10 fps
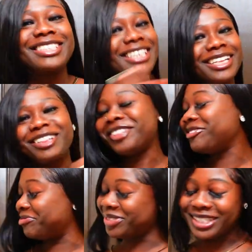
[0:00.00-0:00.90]
You
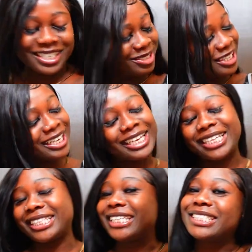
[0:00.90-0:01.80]
need to
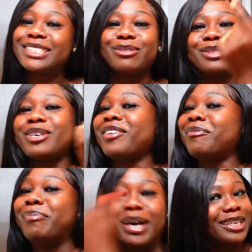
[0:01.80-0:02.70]
get these silk
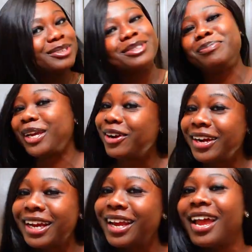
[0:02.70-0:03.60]
soft bundles,
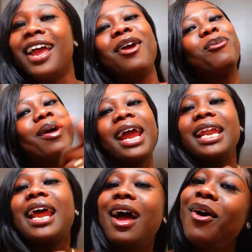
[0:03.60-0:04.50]
period.
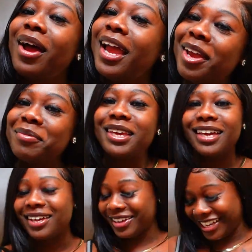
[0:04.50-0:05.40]
Right now, hit me
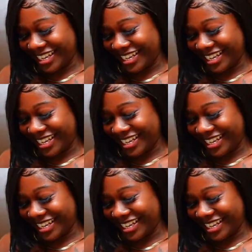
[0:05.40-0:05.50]
up.